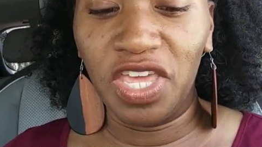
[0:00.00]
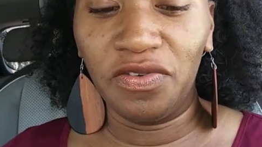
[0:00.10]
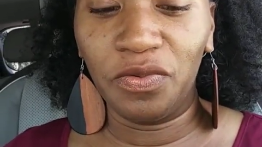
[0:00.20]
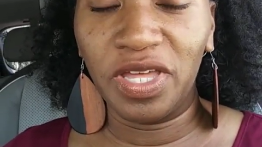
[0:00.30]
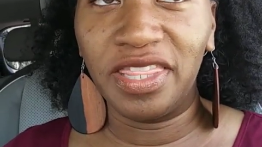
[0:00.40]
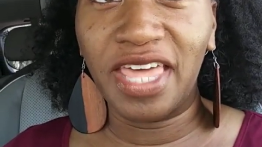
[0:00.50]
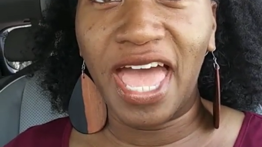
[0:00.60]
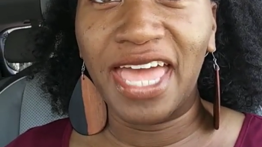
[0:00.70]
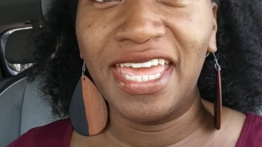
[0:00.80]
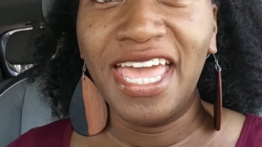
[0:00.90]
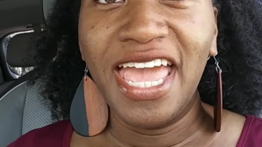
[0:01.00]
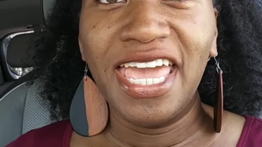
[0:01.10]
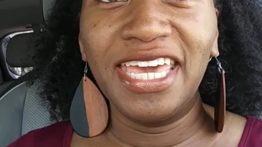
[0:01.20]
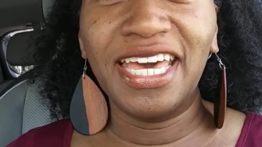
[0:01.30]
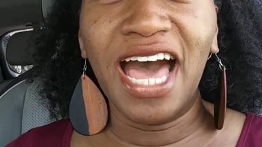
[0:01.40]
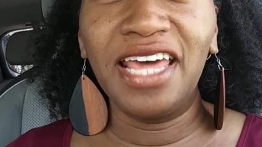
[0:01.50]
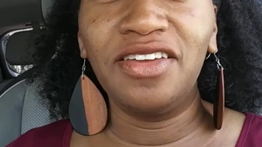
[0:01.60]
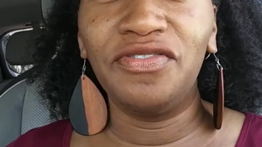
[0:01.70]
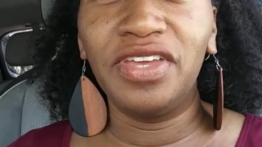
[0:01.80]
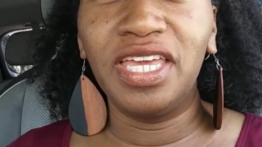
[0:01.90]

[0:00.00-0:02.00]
Even with that, it kind of